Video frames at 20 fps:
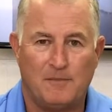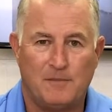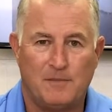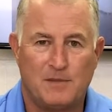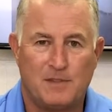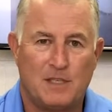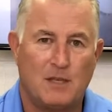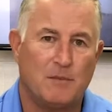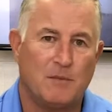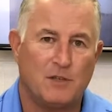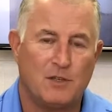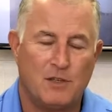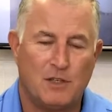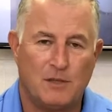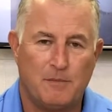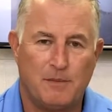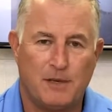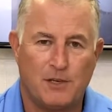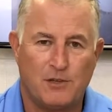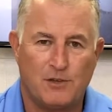similar to the
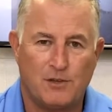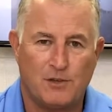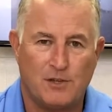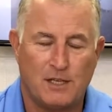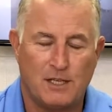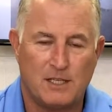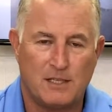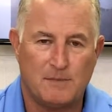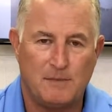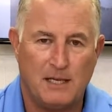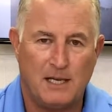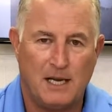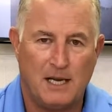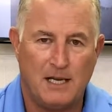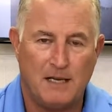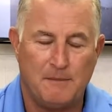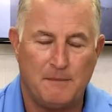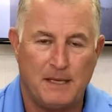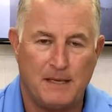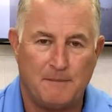picture that's
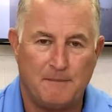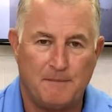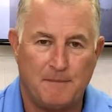behind me.